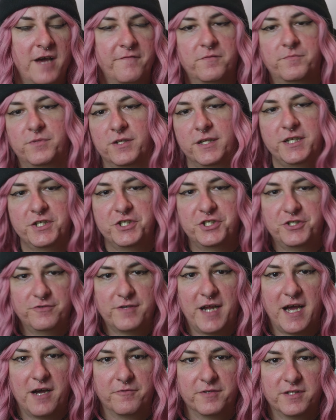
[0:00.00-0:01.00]
have a bloody
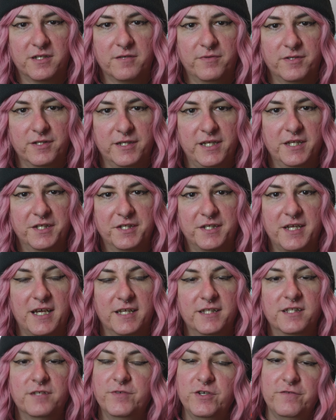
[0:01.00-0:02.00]
shootout with the police to
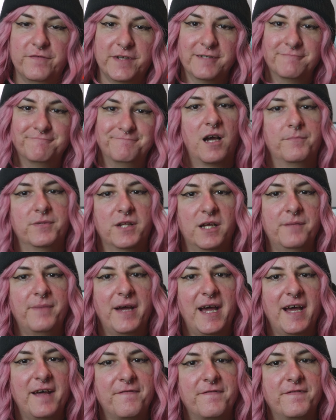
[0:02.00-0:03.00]
end the movie. A
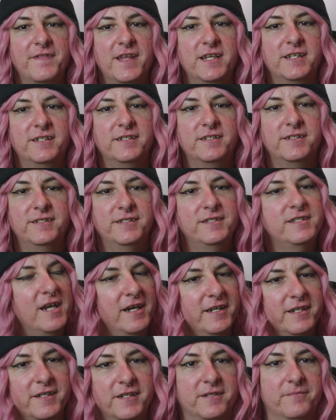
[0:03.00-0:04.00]
bloodbath that
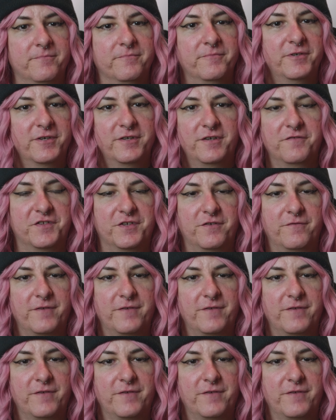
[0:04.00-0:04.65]
none of them could have